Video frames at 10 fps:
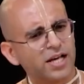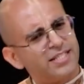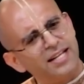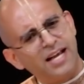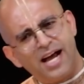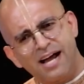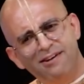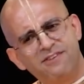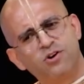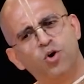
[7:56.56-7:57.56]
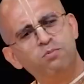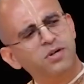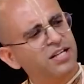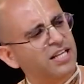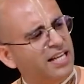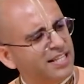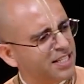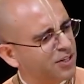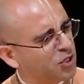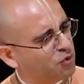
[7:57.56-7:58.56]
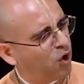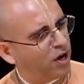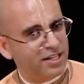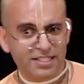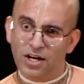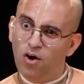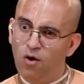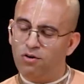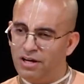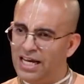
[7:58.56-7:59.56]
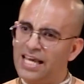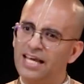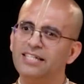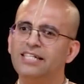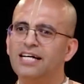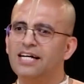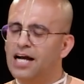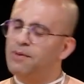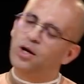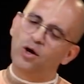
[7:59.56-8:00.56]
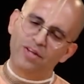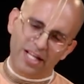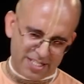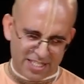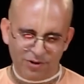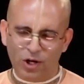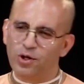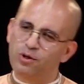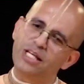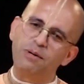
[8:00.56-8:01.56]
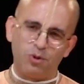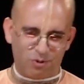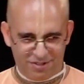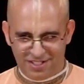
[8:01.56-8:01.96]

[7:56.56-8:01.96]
I said, I left home in search of God. He said, oh, really? Come along with us. We are going to Jaipur.